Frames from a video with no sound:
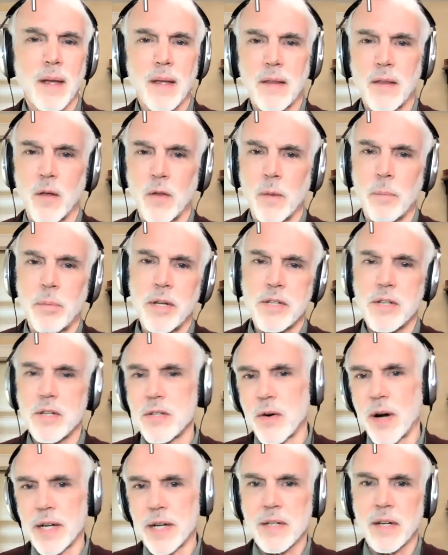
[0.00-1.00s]
The
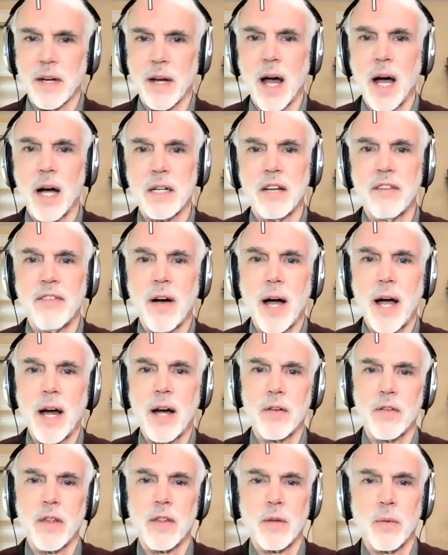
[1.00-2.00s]
pitches are actually an octave
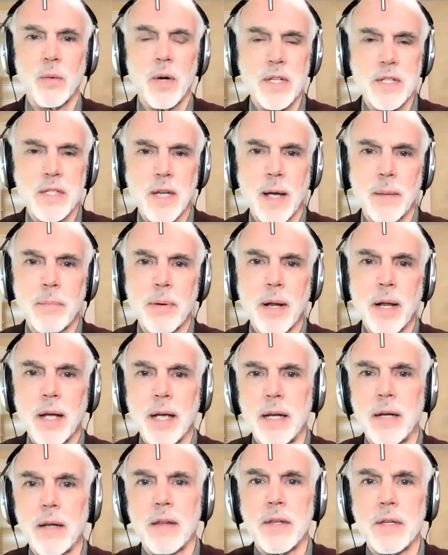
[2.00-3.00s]
higher than the ones I
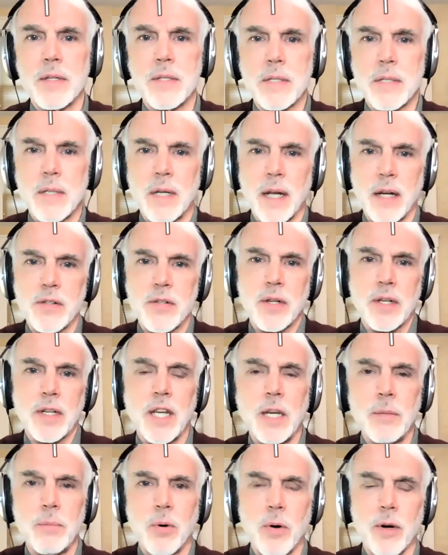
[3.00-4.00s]
played on this electric
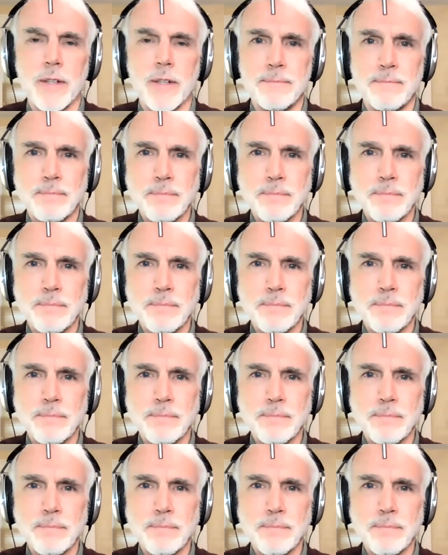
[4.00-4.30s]
keyboard.